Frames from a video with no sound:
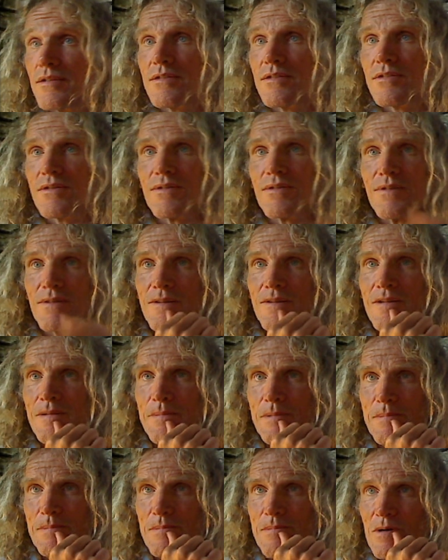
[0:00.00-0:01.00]
So there's going to
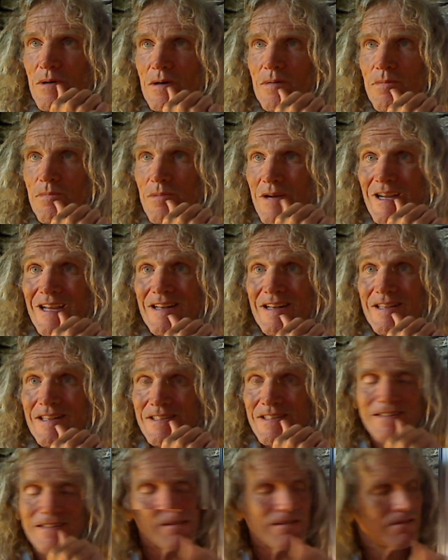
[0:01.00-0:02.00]
be more
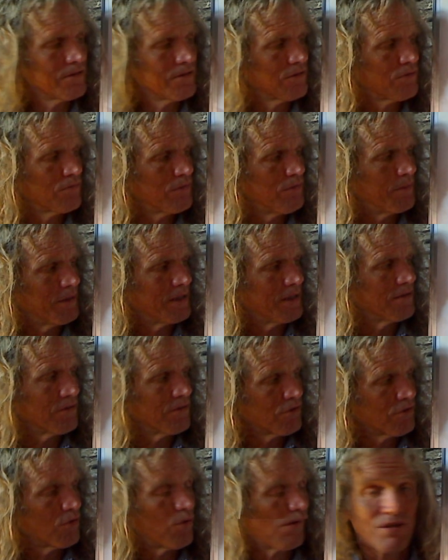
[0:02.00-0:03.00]
reds swimming
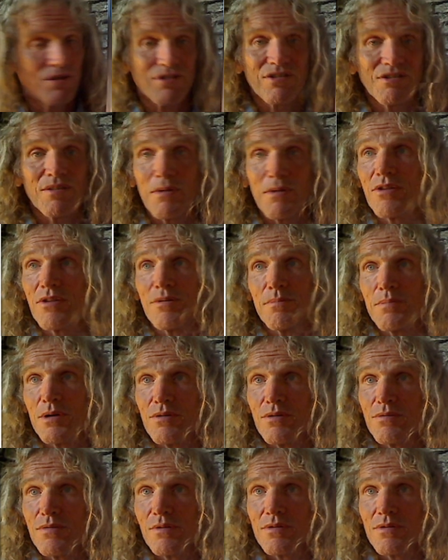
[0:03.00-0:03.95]
towards some other boat,